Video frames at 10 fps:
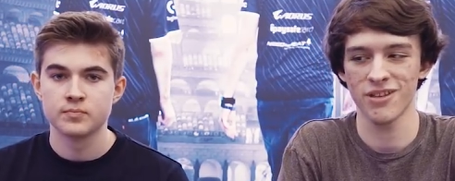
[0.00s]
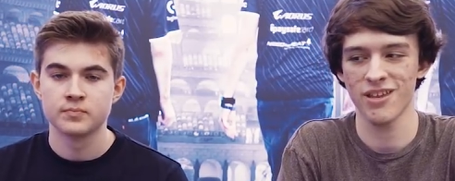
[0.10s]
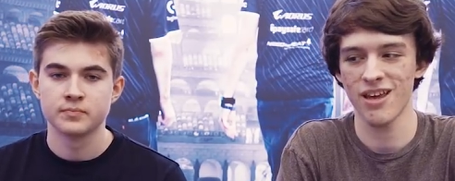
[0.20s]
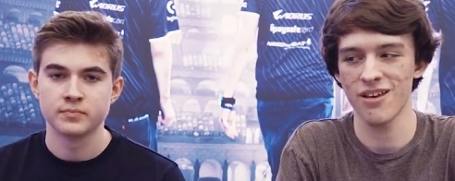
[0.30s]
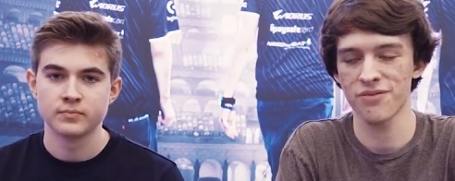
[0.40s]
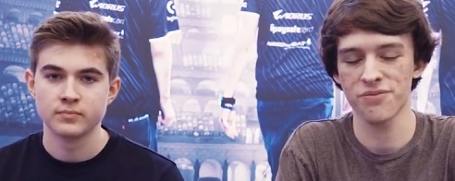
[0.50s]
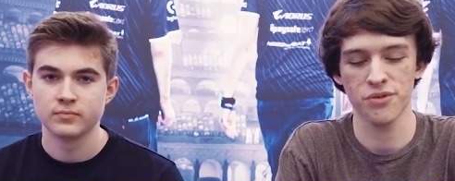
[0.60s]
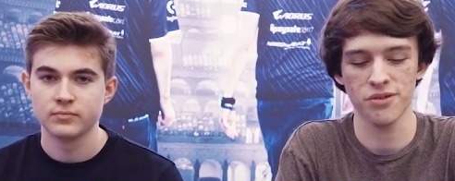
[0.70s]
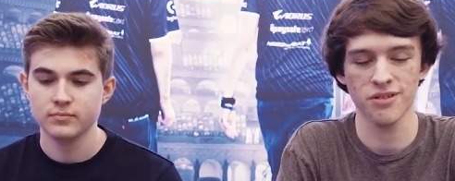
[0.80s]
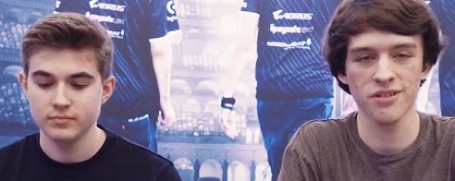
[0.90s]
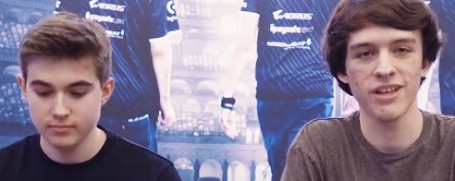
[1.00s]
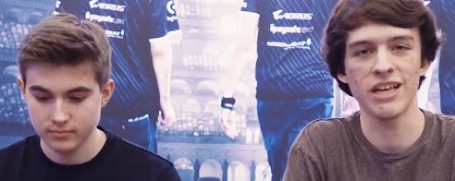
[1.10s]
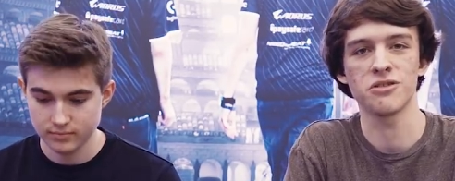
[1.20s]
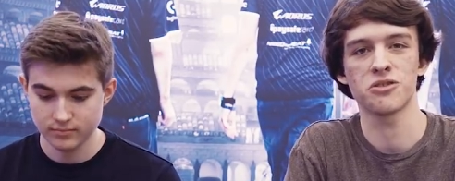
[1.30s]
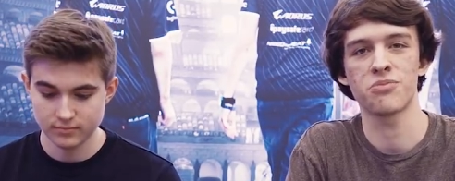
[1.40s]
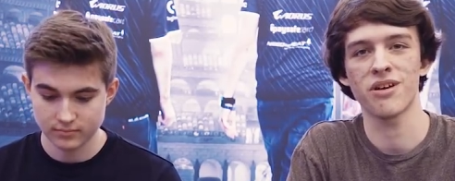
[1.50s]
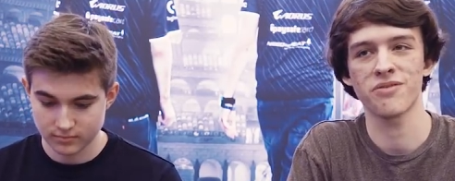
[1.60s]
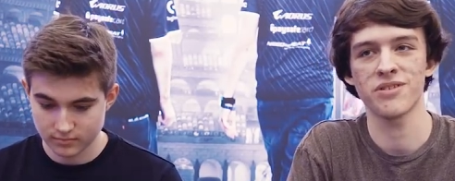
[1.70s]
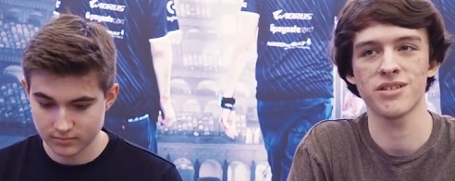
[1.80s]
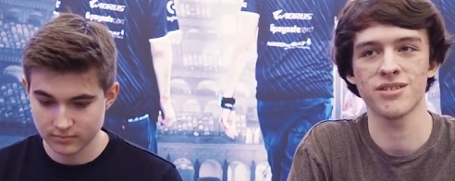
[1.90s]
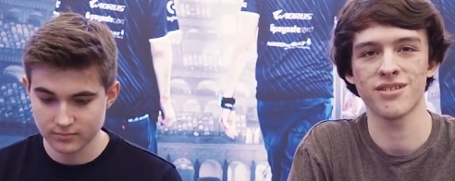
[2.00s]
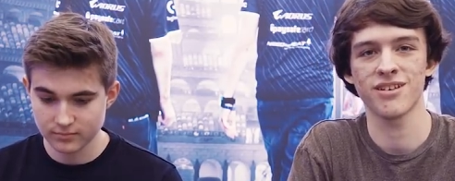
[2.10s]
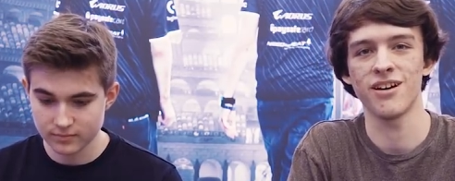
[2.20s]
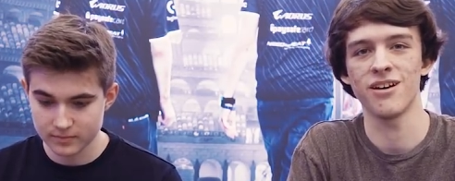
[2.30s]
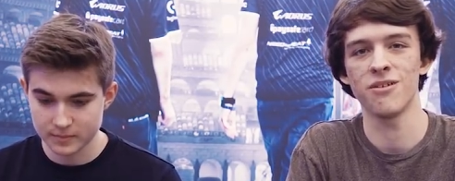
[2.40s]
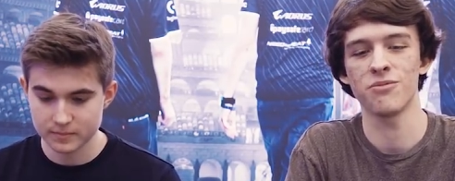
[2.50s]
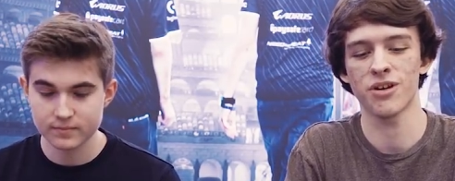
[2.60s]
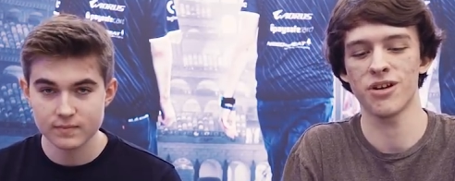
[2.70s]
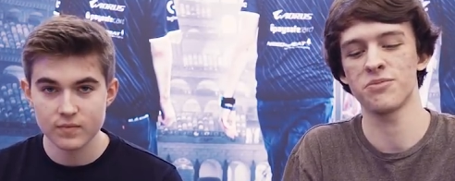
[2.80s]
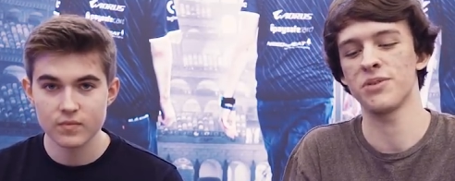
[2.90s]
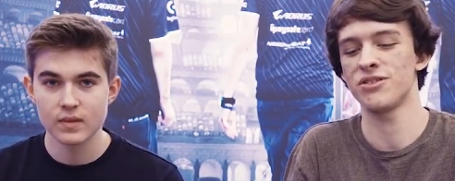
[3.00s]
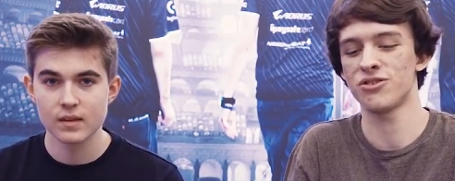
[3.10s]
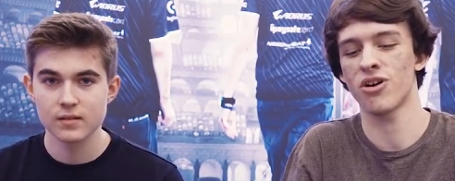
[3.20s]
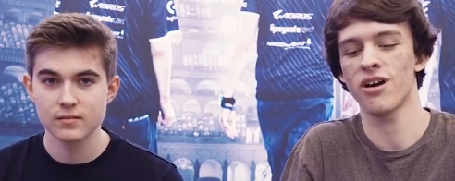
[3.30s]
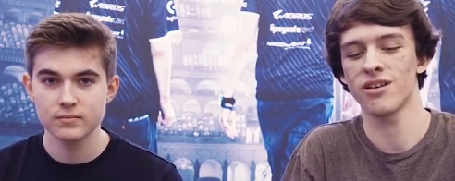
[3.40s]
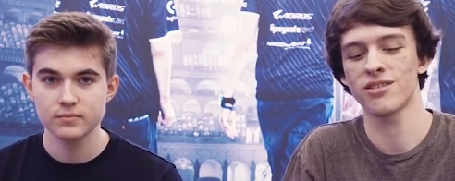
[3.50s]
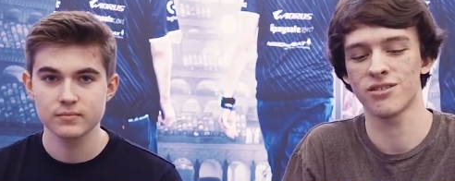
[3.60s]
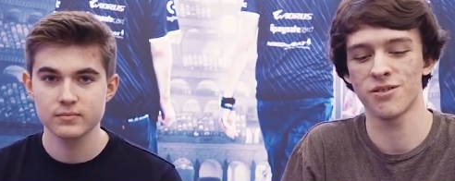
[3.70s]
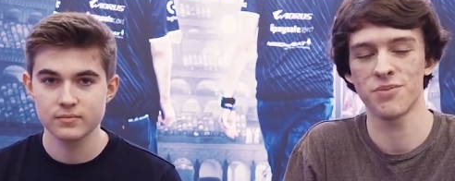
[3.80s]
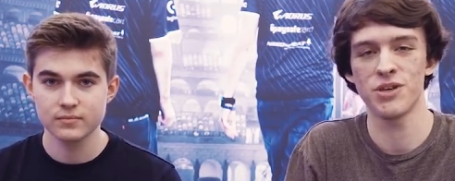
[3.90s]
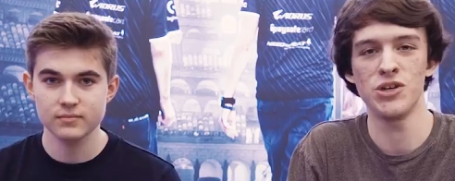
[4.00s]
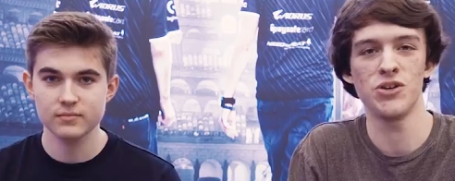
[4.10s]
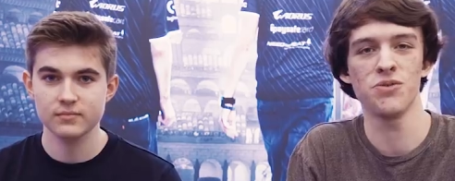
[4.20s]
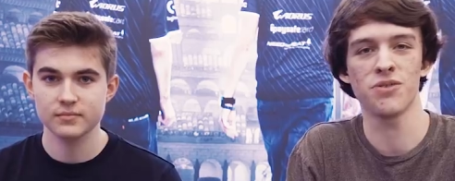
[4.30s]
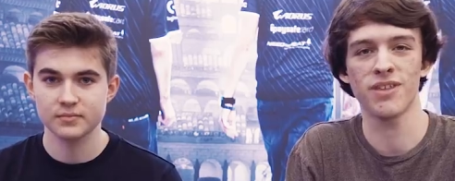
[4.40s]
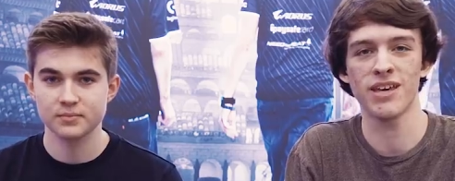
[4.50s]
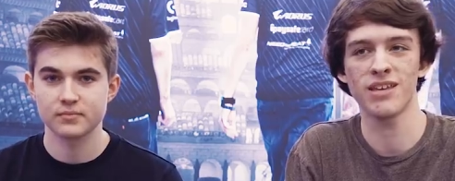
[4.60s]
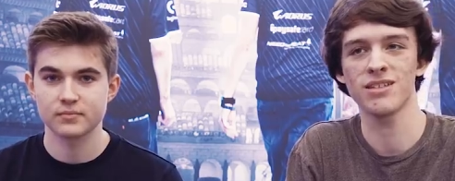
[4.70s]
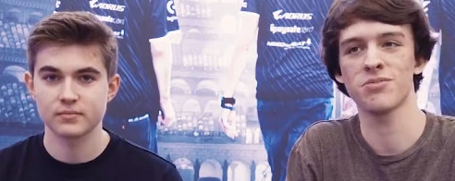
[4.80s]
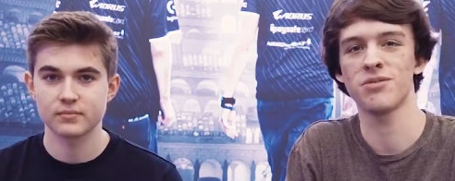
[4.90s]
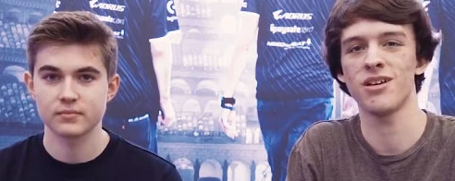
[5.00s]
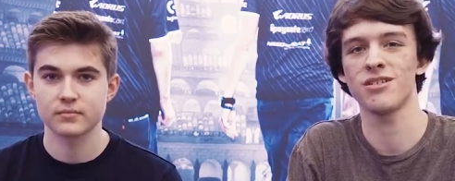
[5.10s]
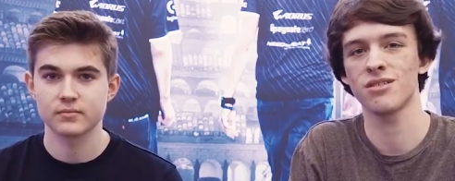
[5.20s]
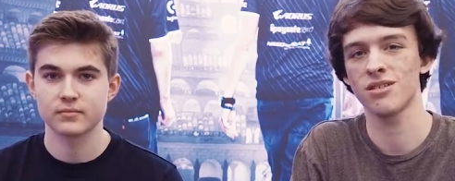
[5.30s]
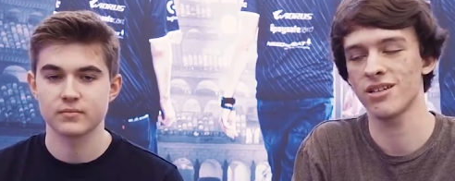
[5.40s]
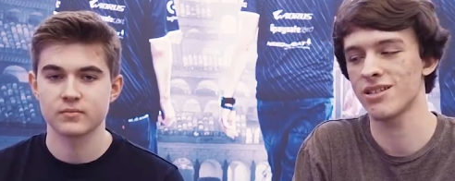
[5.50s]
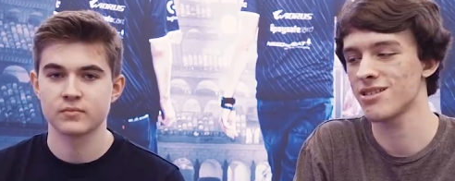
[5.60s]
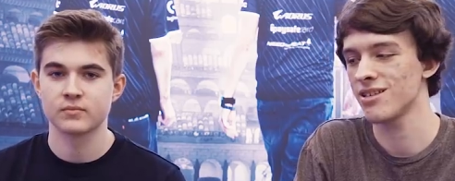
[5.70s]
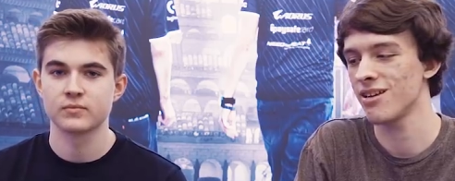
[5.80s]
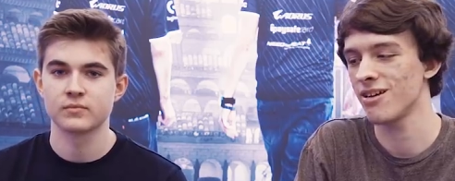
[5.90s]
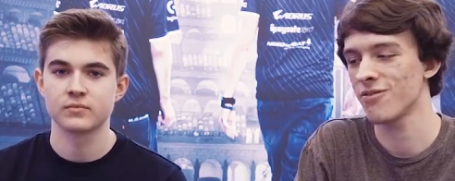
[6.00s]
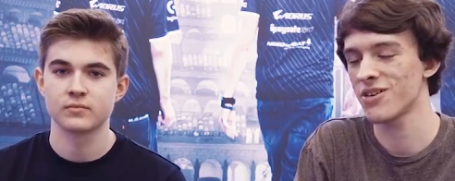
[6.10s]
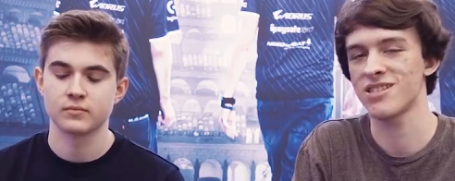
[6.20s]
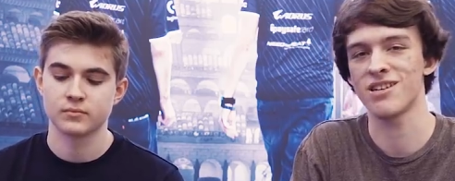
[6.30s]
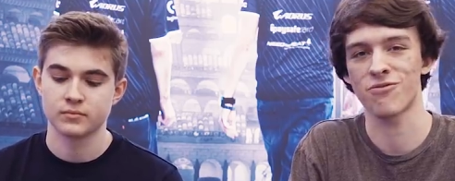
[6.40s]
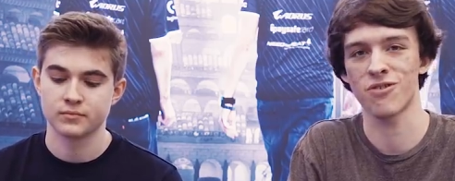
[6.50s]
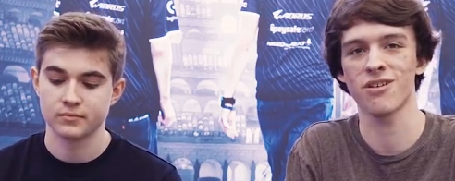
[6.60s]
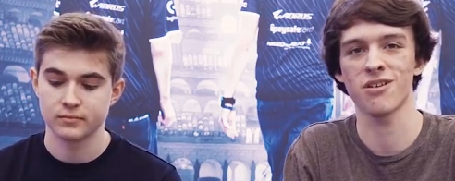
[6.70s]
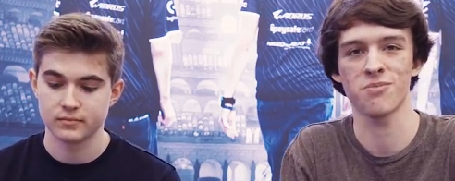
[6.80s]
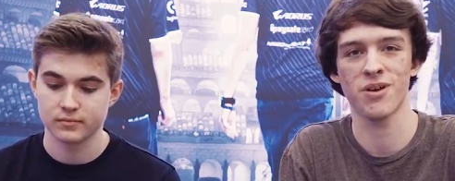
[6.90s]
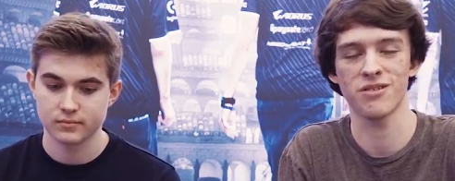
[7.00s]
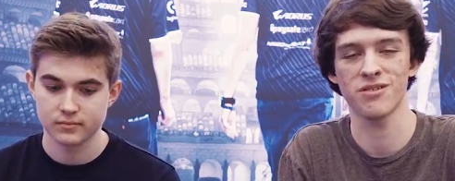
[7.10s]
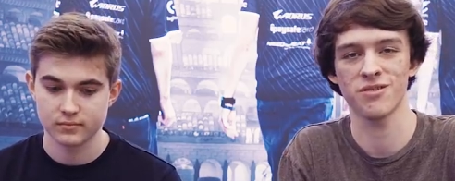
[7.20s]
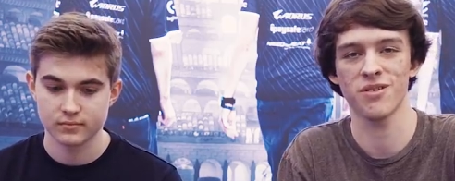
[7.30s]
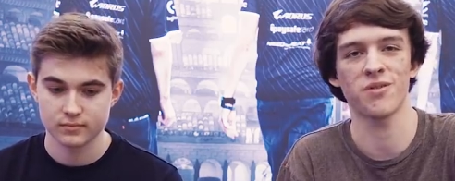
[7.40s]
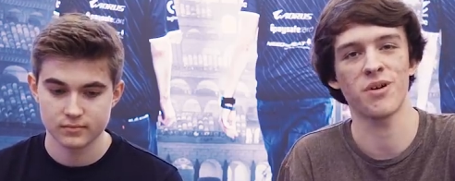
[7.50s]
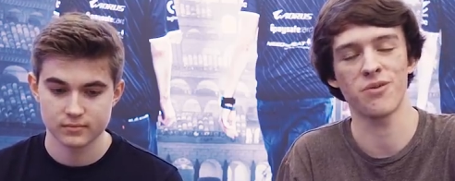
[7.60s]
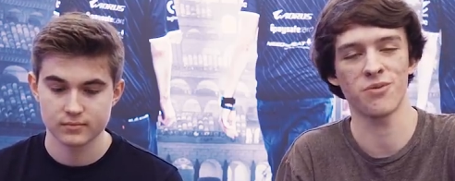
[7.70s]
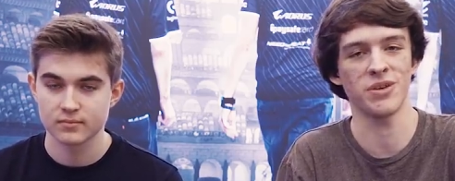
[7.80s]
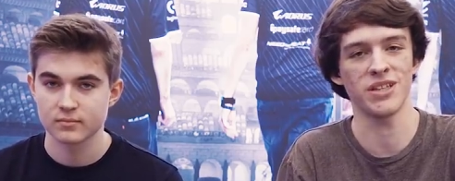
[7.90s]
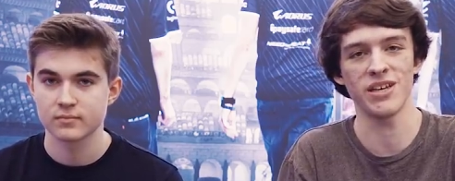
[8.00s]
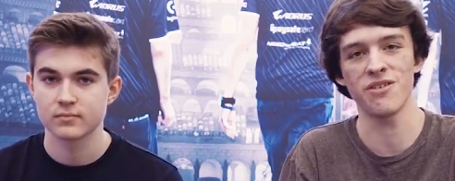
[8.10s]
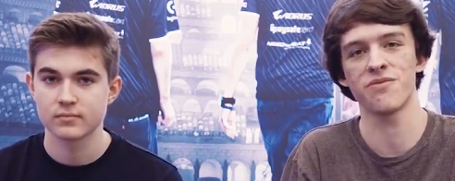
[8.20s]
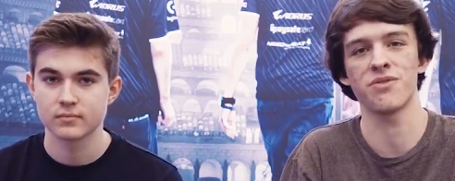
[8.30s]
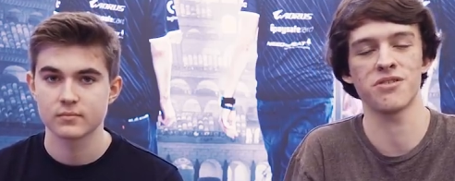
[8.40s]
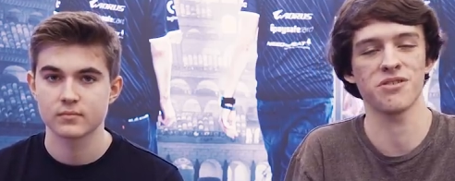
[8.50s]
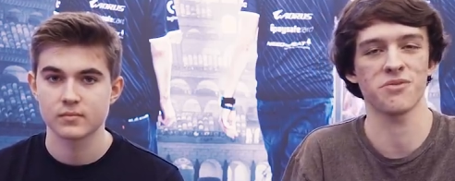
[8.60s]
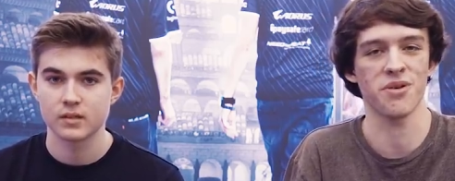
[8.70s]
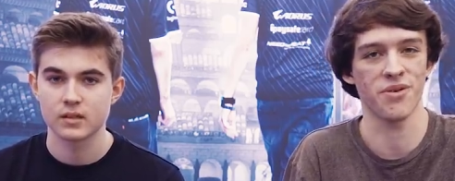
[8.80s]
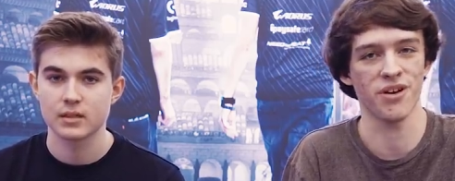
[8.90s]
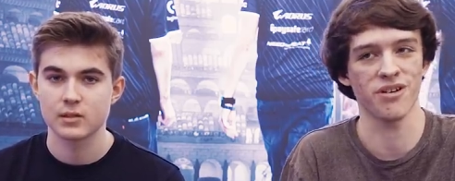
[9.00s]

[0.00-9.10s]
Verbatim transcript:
Speaker 1: with a full English breakfast. Um, we're gonna be trying some new things potentially. Gonna see uh, what's different compared to uh, where we live versus where we